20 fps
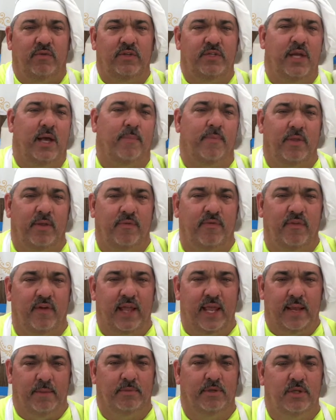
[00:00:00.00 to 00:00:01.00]
top of the
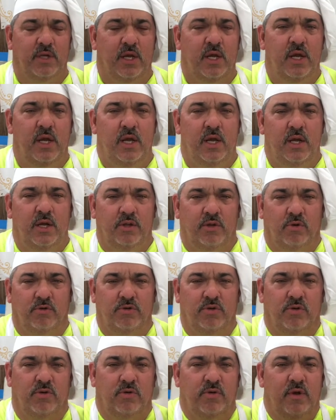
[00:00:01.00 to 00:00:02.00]
flames. Those
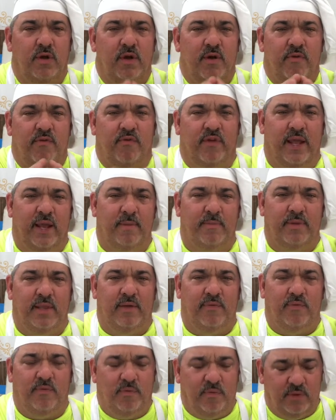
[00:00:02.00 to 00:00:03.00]
are flame
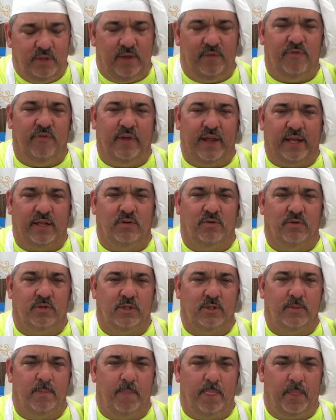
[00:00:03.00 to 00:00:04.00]

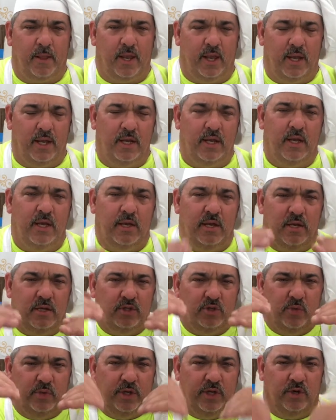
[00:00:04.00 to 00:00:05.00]
deflectors, okay?
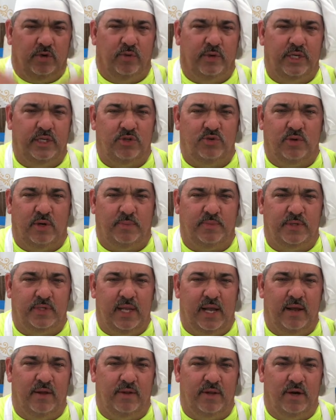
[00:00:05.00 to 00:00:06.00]
So when the grease drips
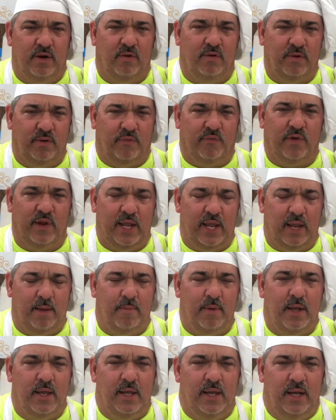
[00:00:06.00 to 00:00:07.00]
down there on the flame,
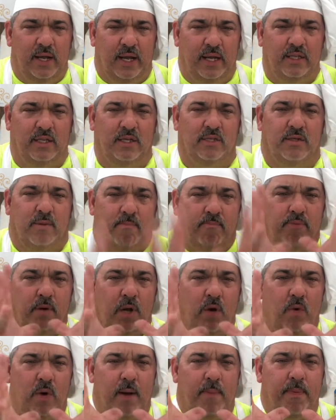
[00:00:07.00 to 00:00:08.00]
it doesn't
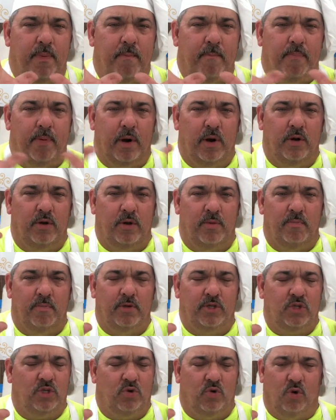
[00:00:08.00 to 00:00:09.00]
blow up and burn you,
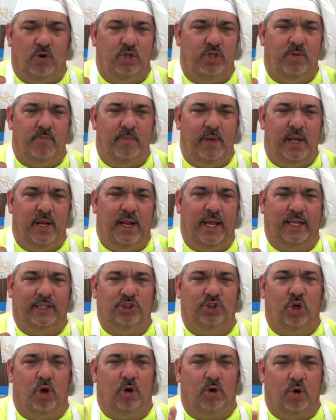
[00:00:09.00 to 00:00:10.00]
scorch your meat like
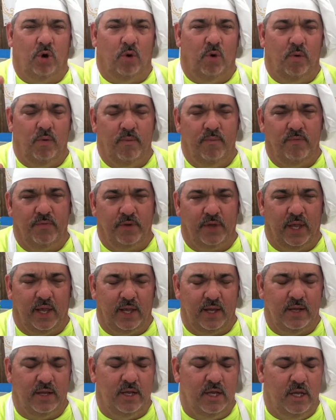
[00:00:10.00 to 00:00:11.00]
charcoal,
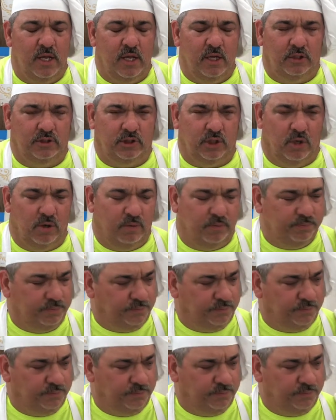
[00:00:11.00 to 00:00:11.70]
okay? So